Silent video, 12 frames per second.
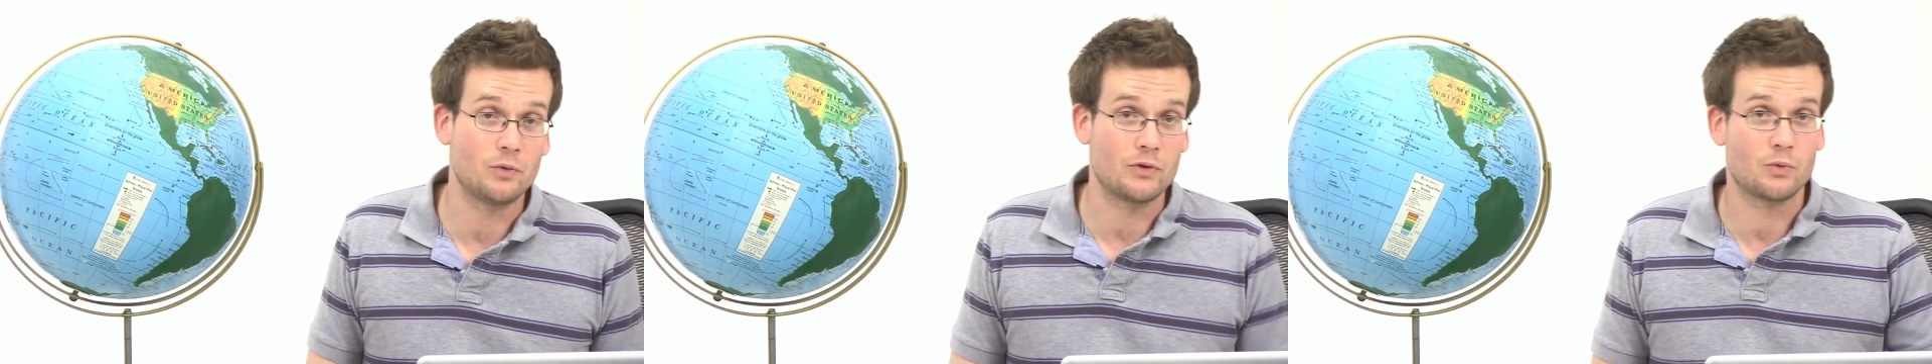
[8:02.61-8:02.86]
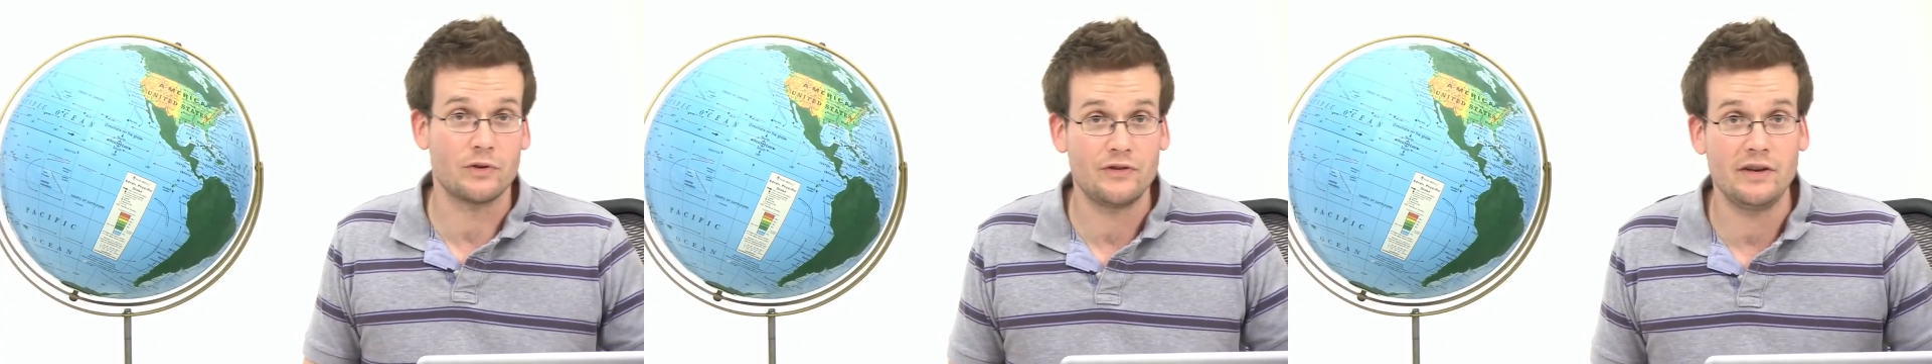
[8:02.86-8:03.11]

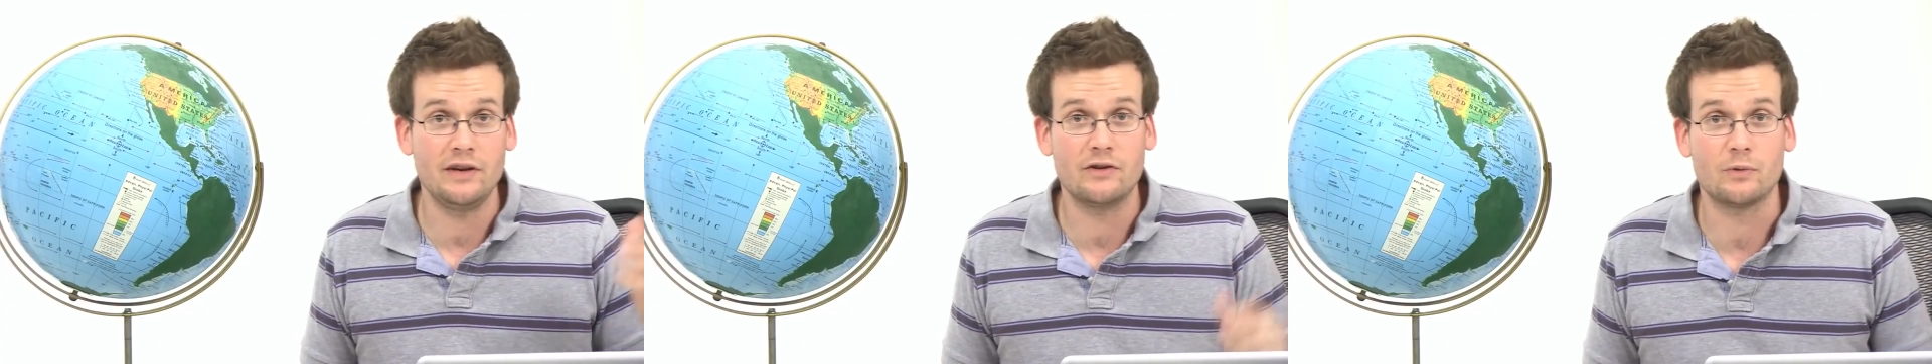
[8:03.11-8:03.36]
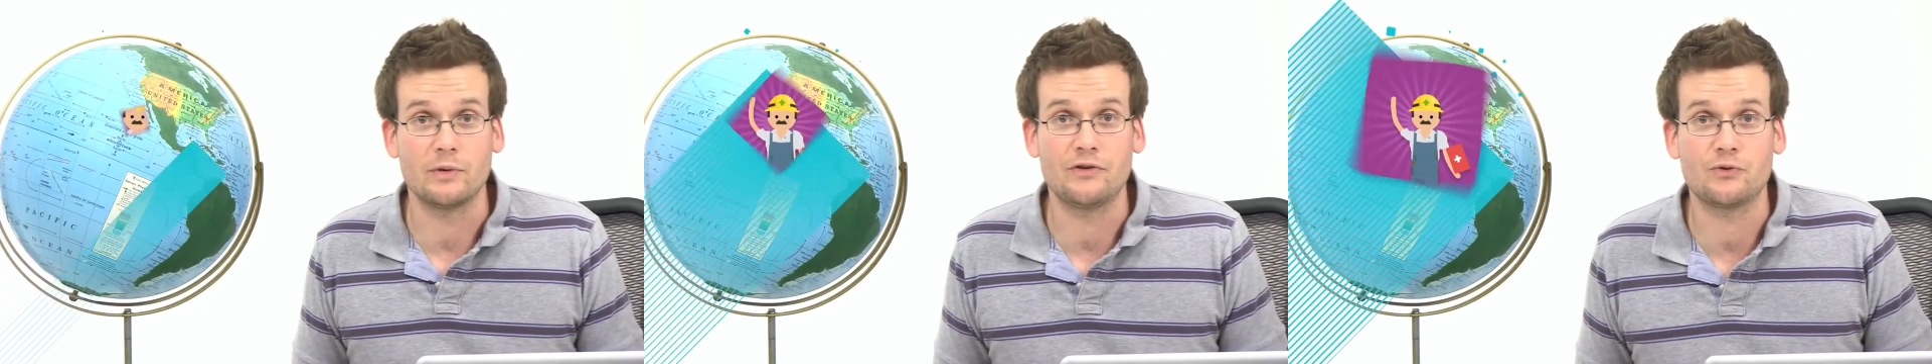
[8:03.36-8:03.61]
which were seen
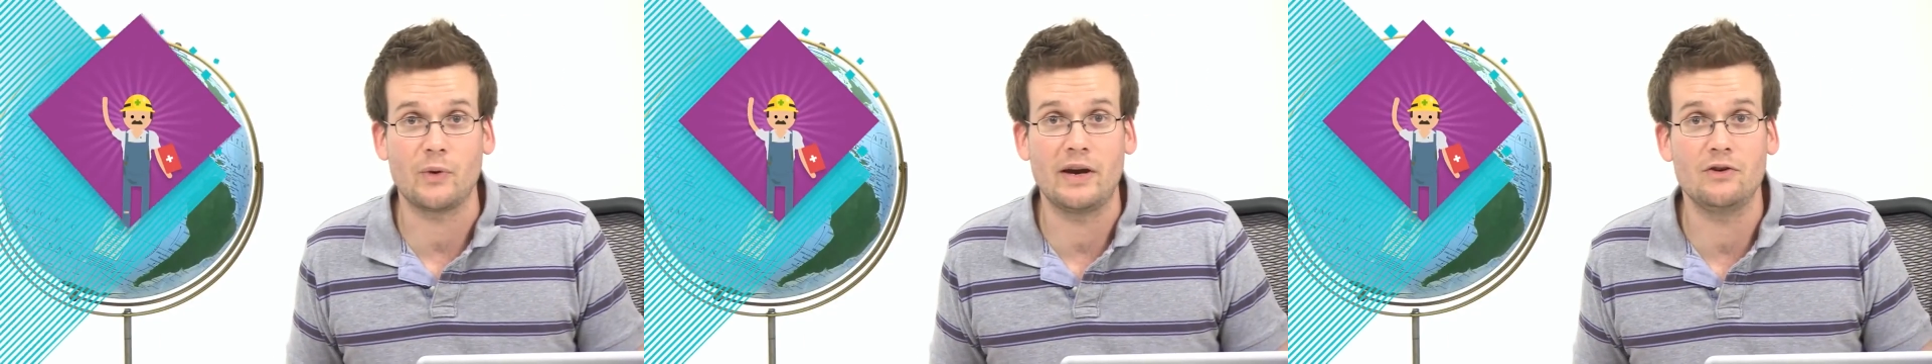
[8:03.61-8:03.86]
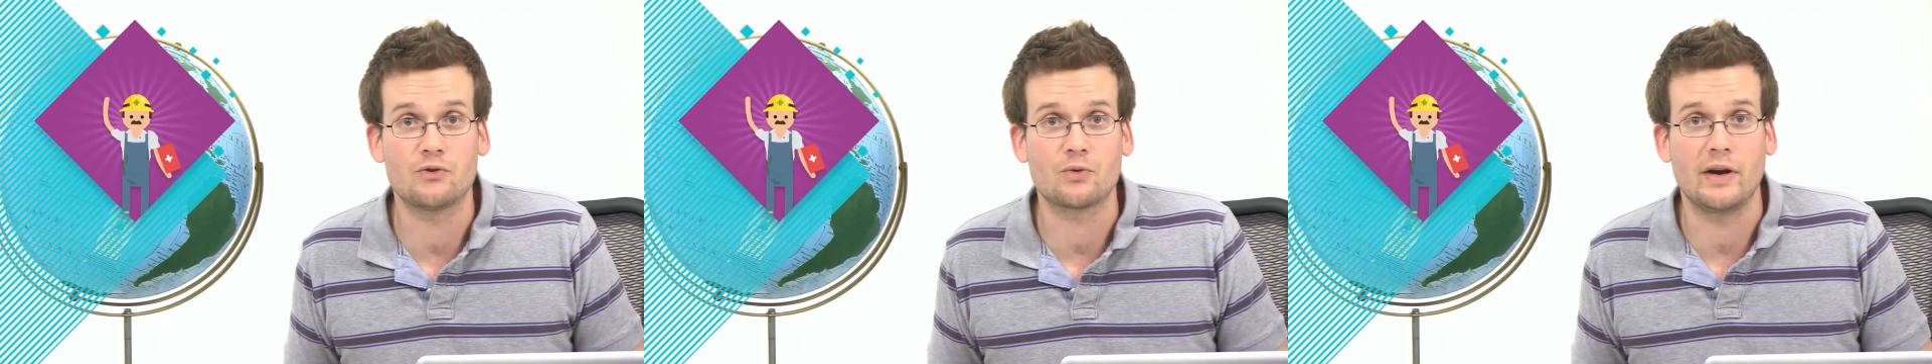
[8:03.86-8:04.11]
to
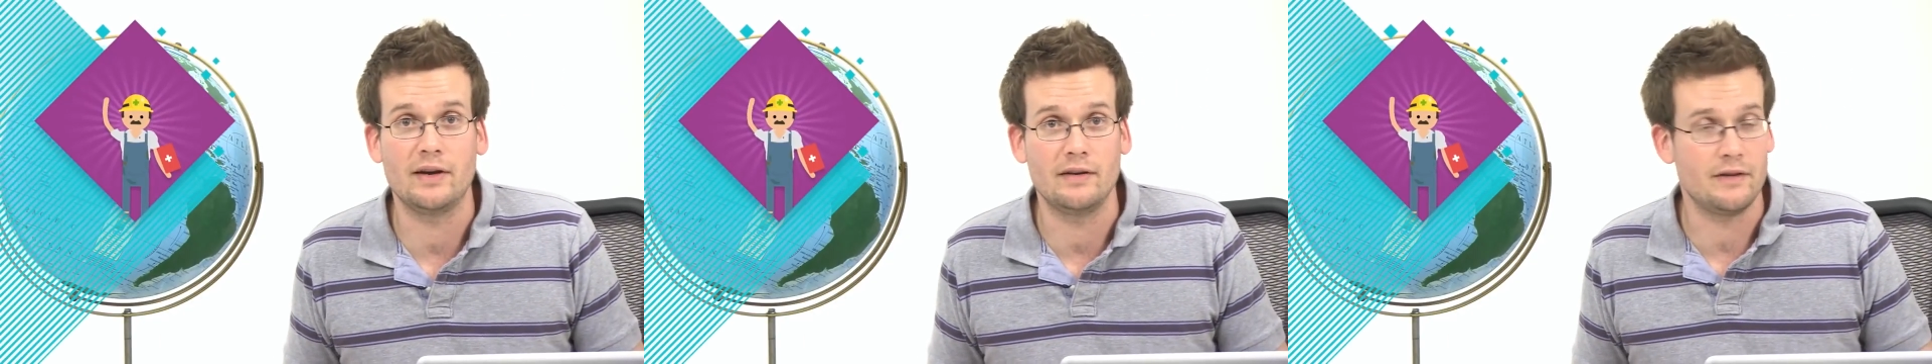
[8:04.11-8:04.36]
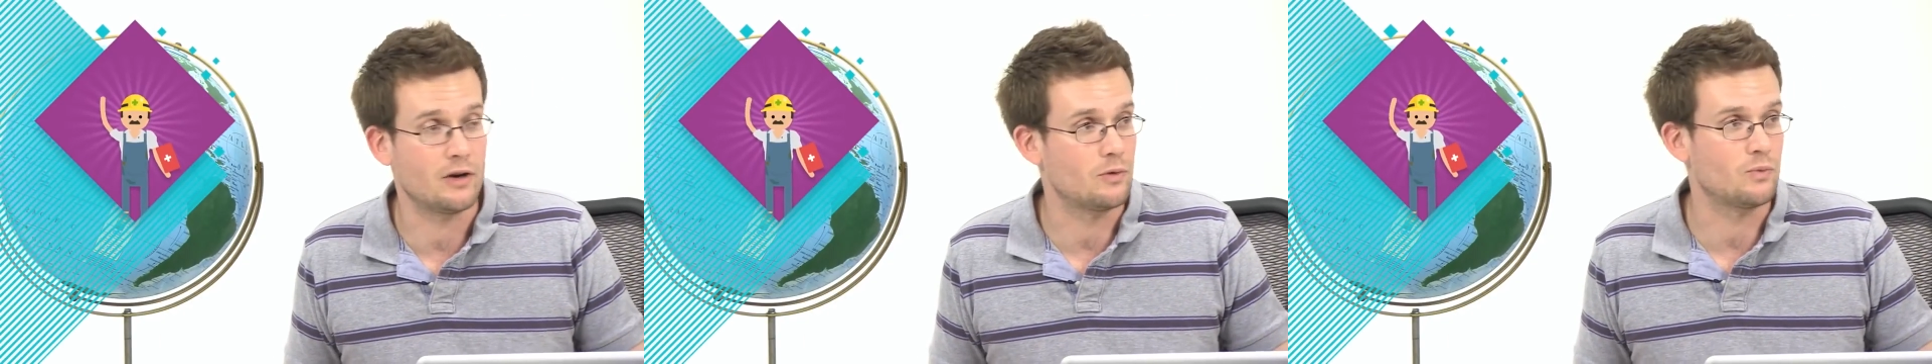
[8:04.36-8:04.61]
restrain trade
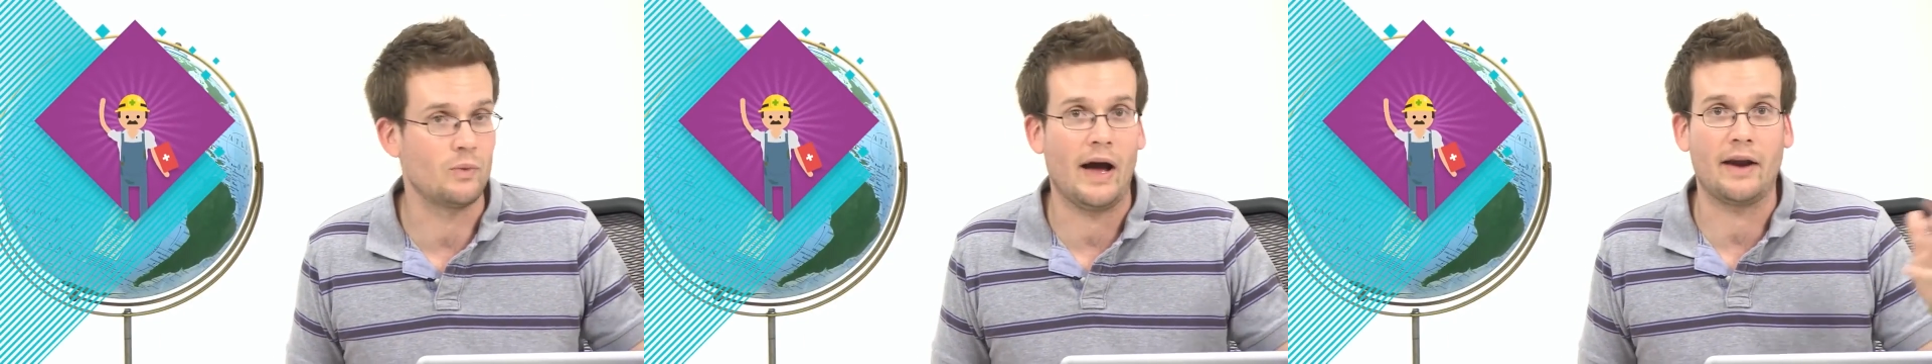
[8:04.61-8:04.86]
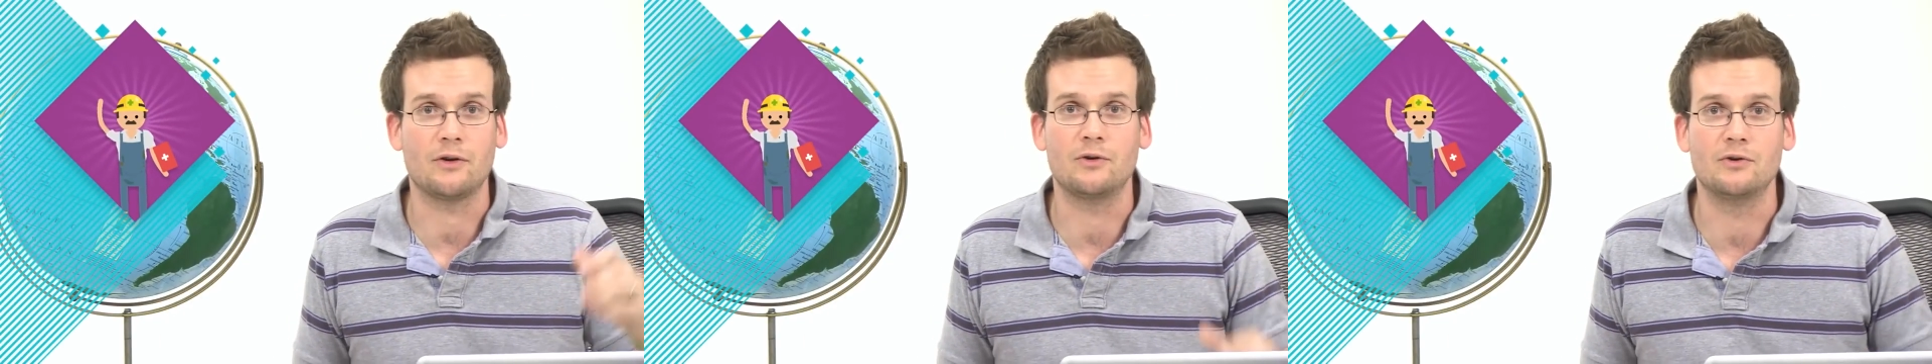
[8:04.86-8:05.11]
in their
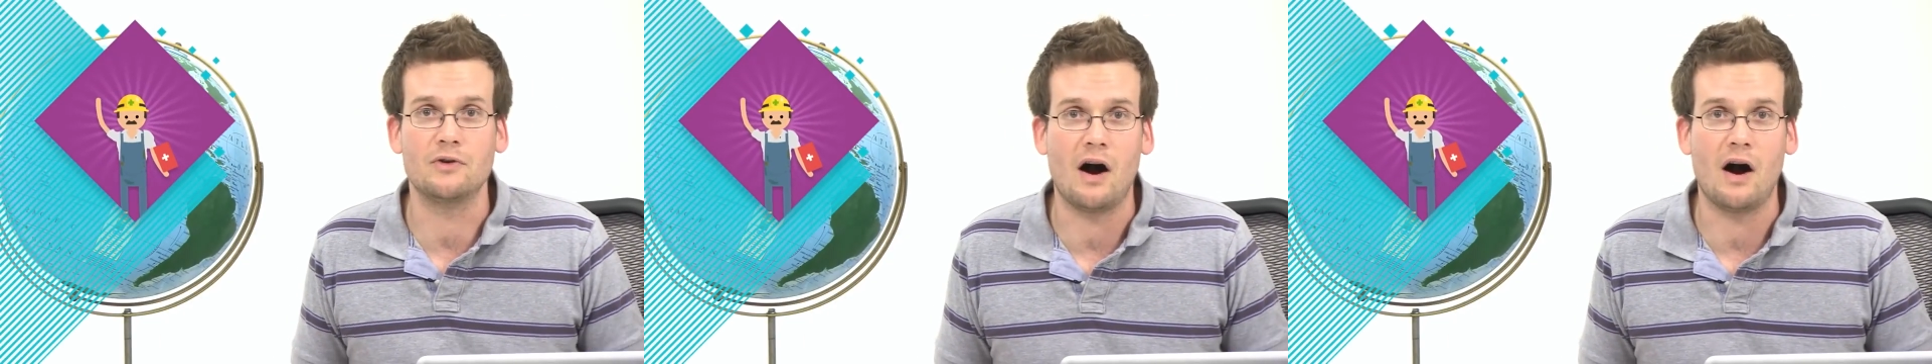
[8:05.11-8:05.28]
radical